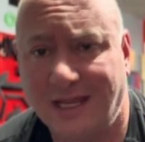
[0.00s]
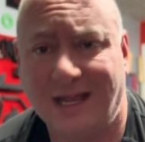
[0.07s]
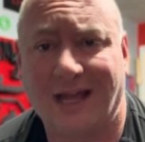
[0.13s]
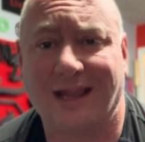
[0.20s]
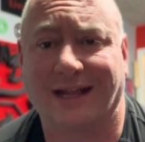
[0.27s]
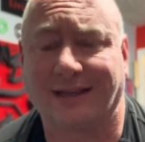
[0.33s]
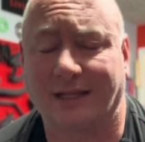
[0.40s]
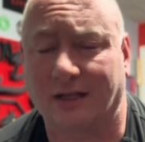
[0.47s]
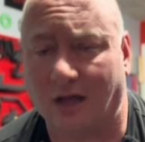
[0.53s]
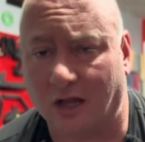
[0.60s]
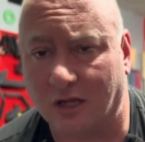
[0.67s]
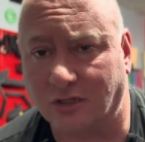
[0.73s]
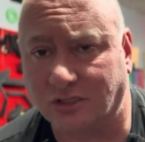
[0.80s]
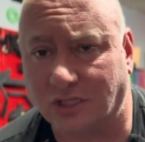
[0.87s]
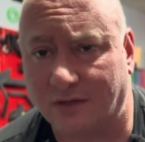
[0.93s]
I like the
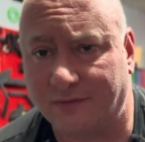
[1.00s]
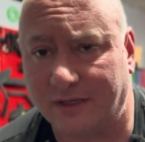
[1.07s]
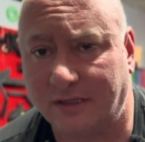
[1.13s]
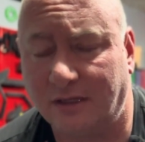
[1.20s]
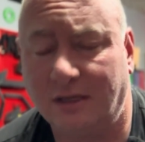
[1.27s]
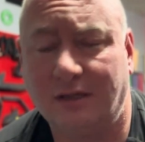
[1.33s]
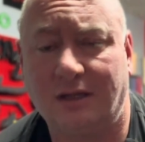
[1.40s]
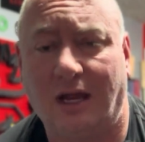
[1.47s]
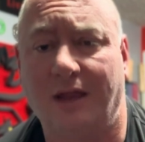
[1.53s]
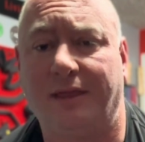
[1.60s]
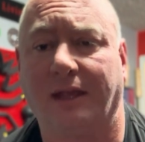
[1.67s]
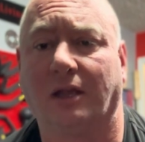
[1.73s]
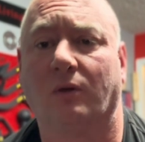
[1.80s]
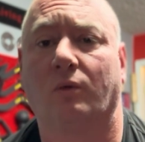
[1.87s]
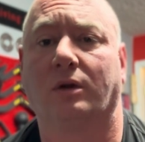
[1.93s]
colors of it. I
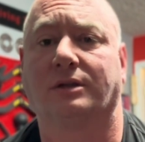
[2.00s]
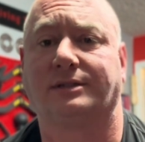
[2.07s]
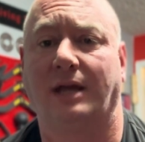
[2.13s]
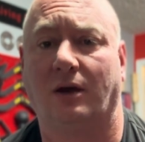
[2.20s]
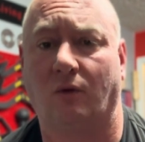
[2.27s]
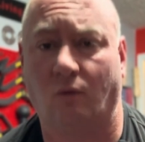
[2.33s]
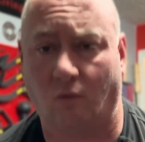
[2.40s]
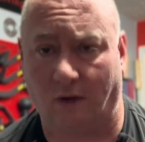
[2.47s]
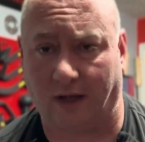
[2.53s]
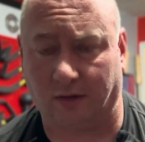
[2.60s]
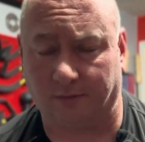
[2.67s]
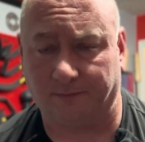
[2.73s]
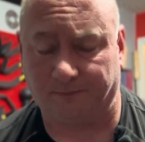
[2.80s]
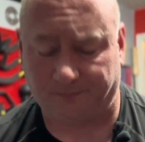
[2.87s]
think it works out well.